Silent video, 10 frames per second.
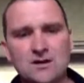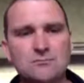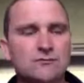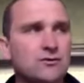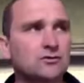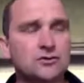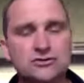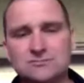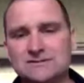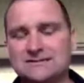But we've got
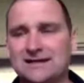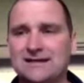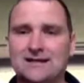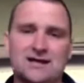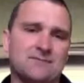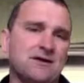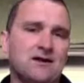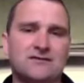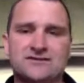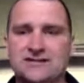customers like
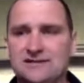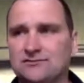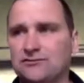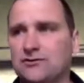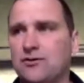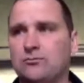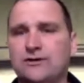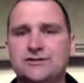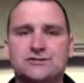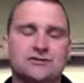the City of London
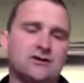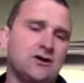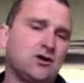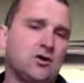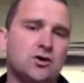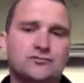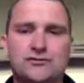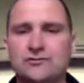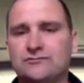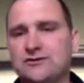Corporation, Oxford
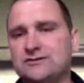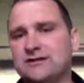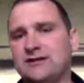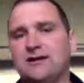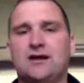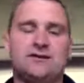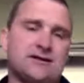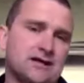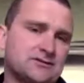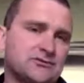University,
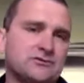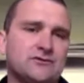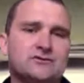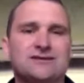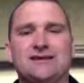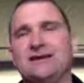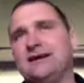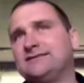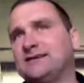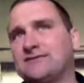Newcastle University,
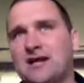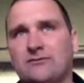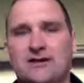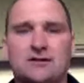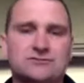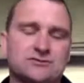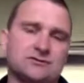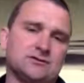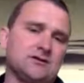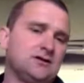Devon County
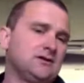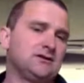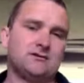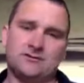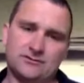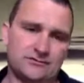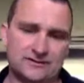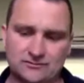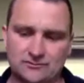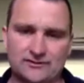Council, that
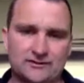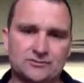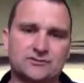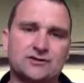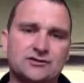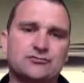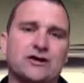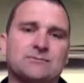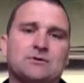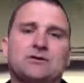sort of thing. So it's
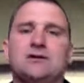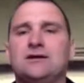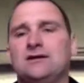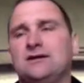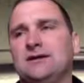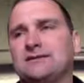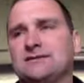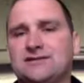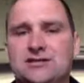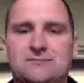credible, it's
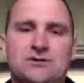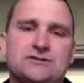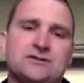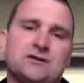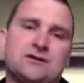legitimate,